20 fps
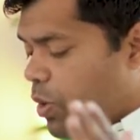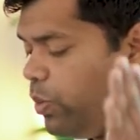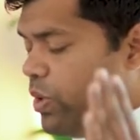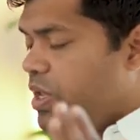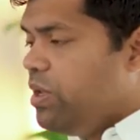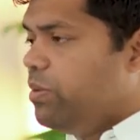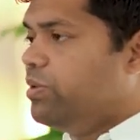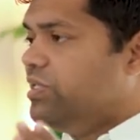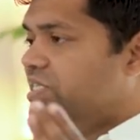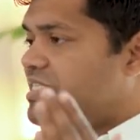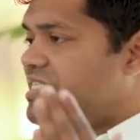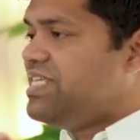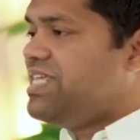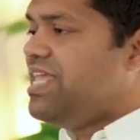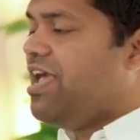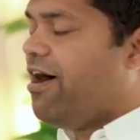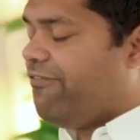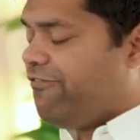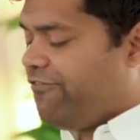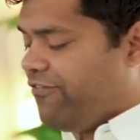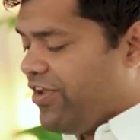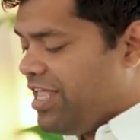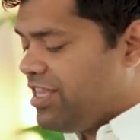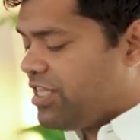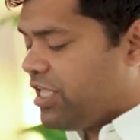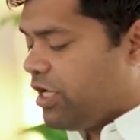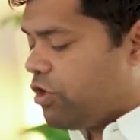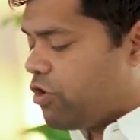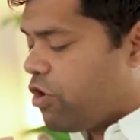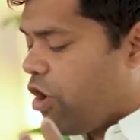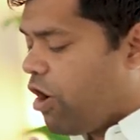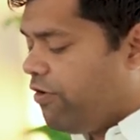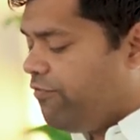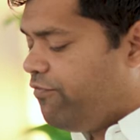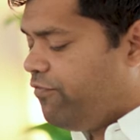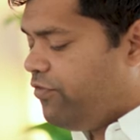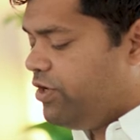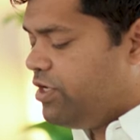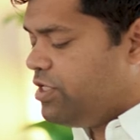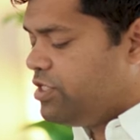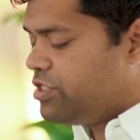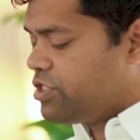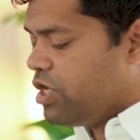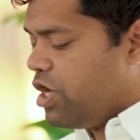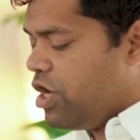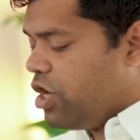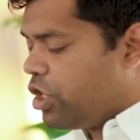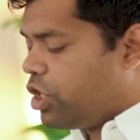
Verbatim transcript: we will see our faith and confidence